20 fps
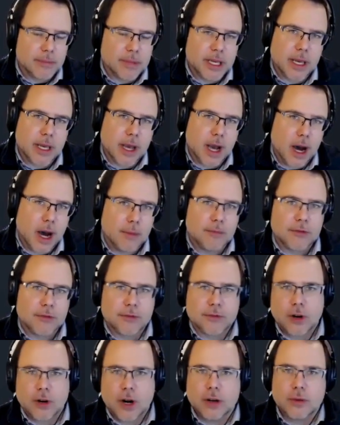being
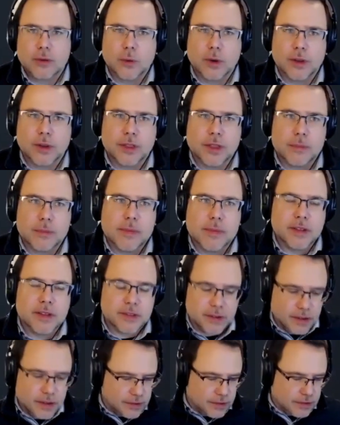upfront with the
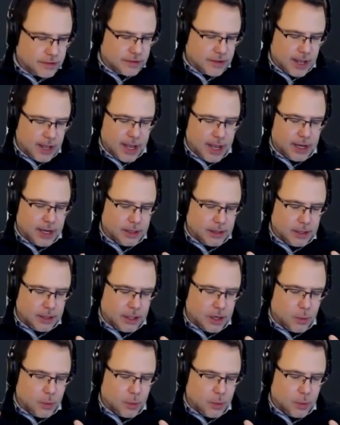business and saying,